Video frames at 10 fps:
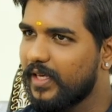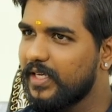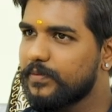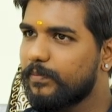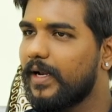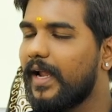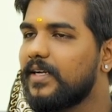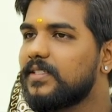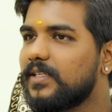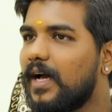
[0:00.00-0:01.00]
these
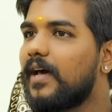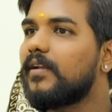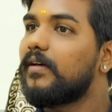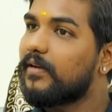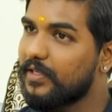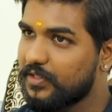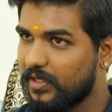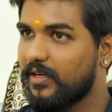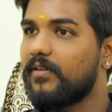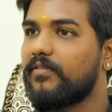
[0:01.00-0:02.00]
plants are rich
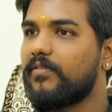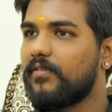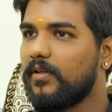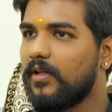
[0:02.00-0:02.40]
enough,